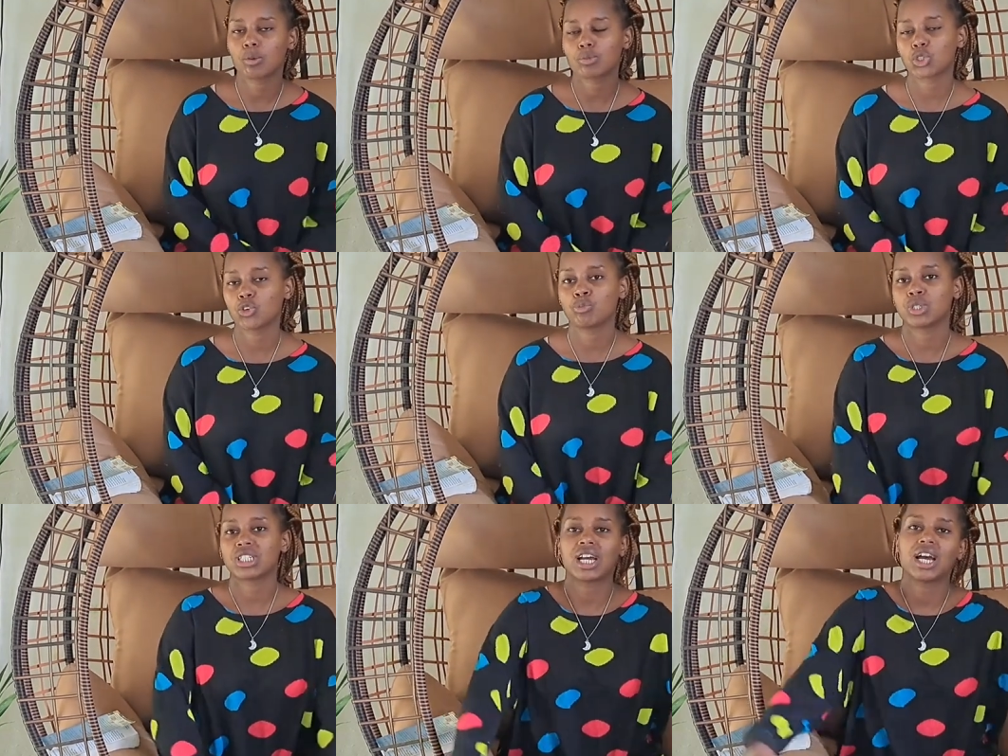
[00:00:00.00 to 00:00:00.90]
an option of
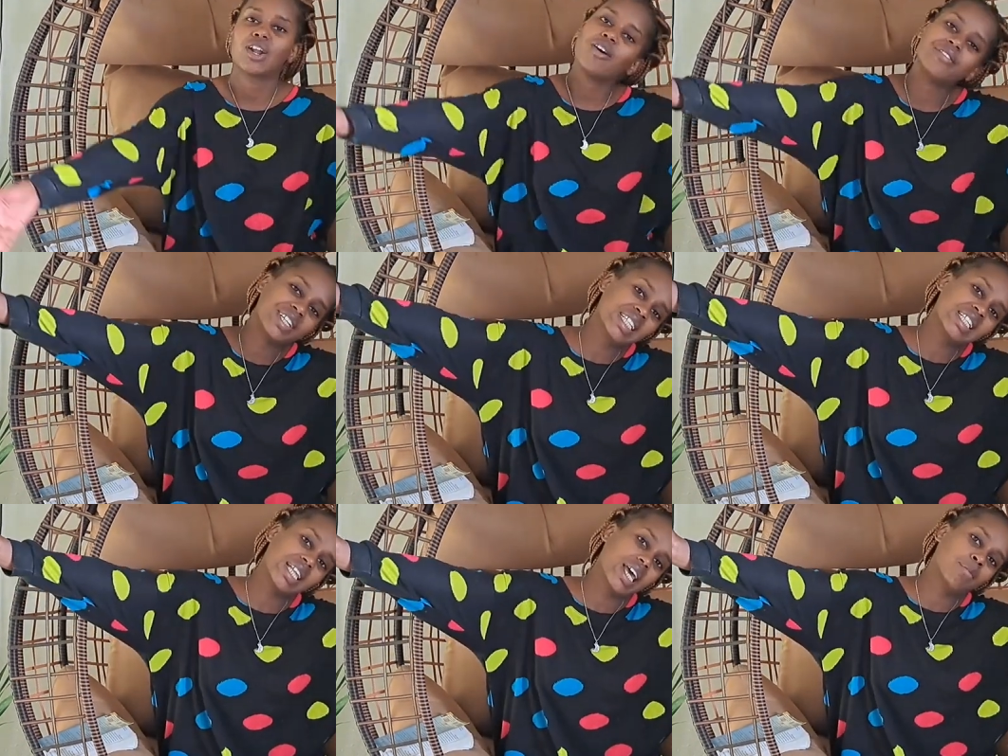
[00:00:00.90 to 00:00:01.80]
putting an
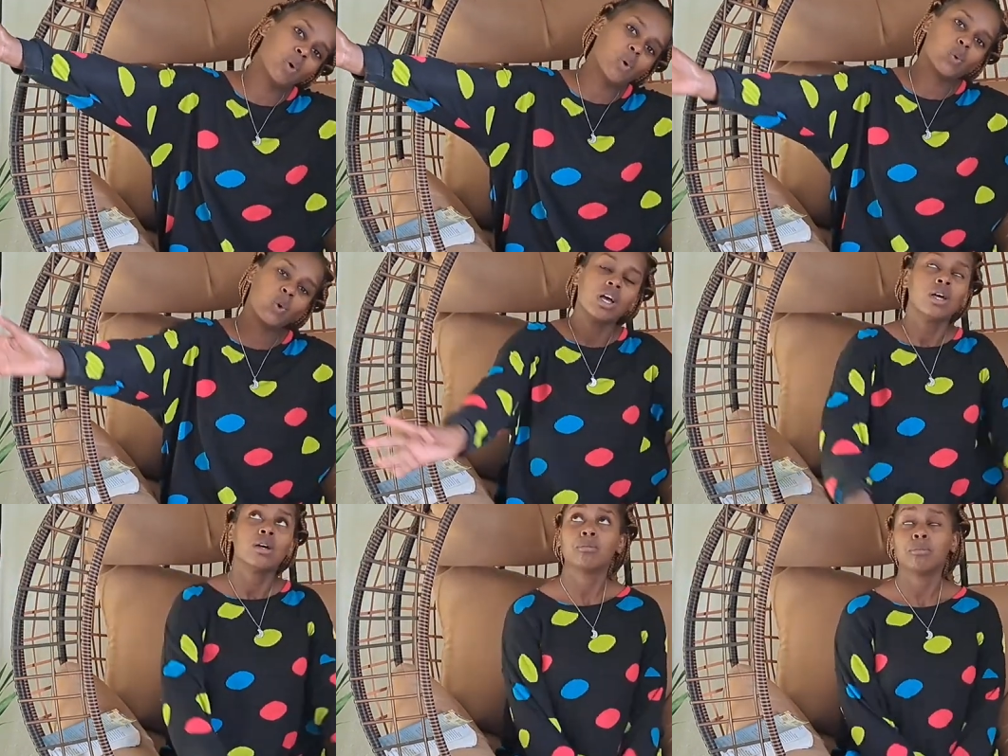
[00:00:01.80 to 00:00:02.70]
office table,
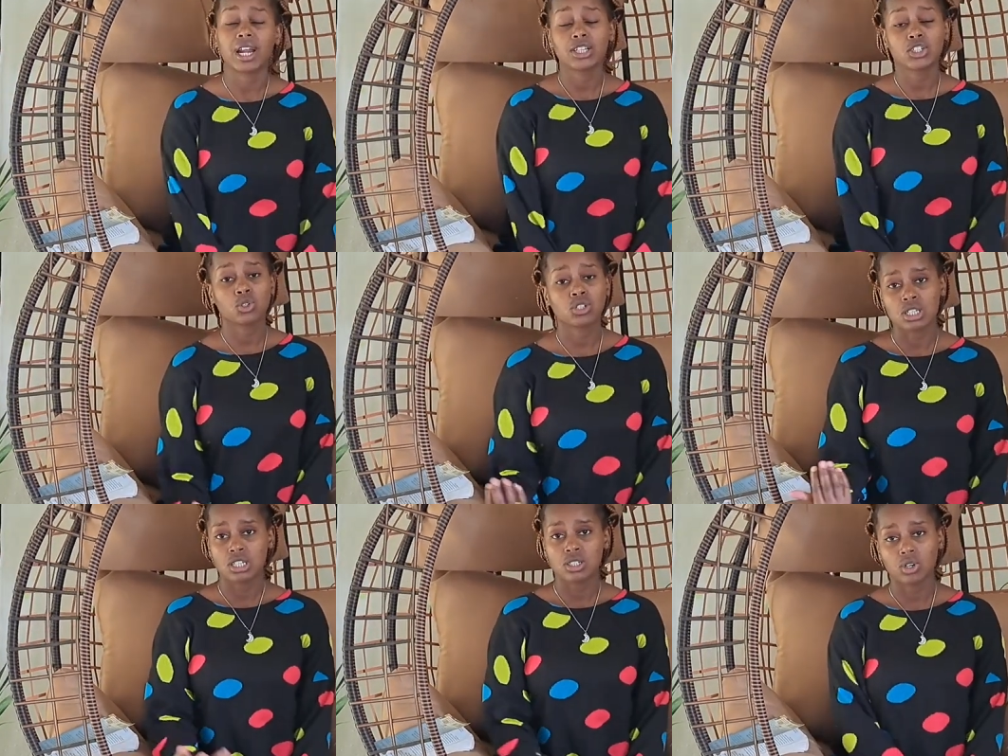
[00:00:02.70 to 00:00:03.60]
but I
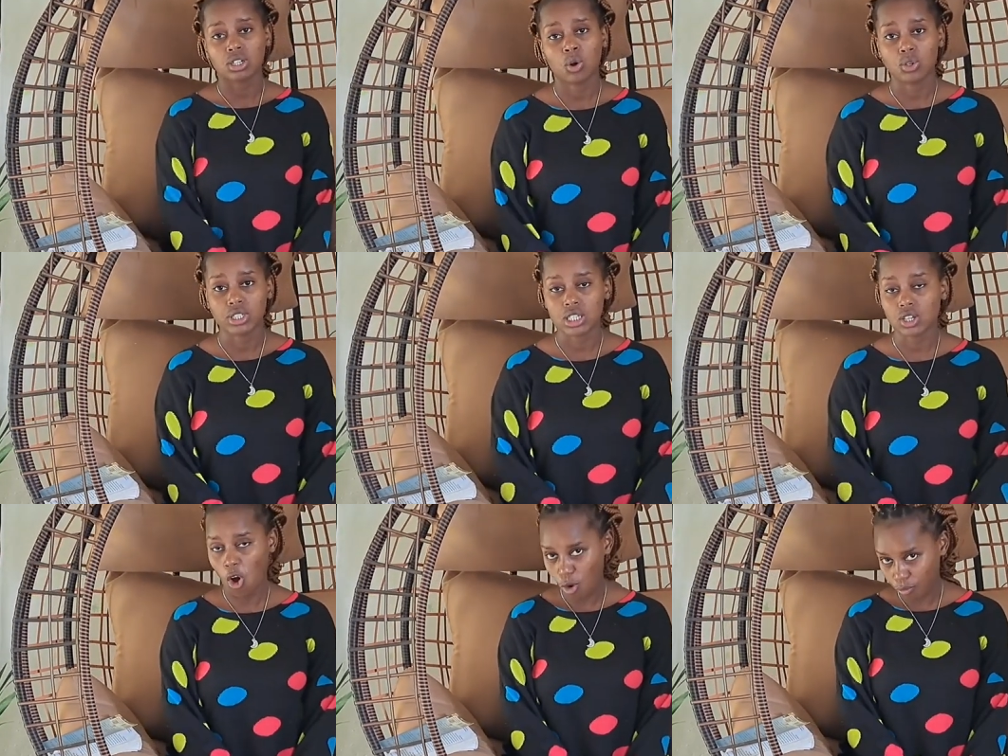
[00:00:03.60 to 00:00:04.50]
chose this one because it's
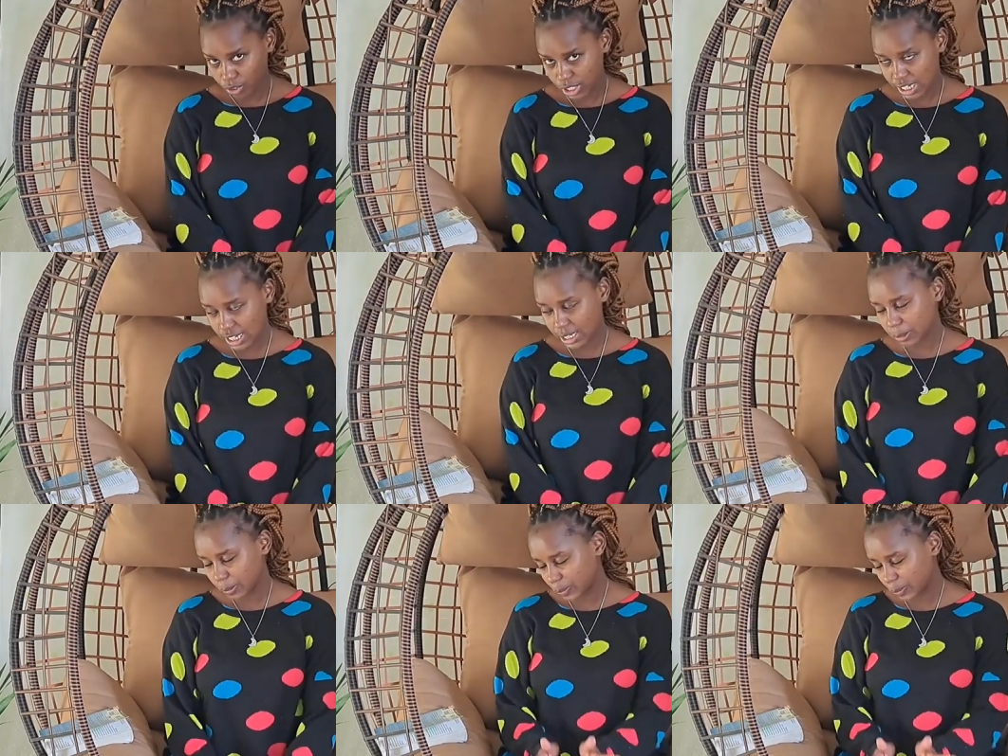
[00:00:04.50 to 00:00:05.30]
comforting.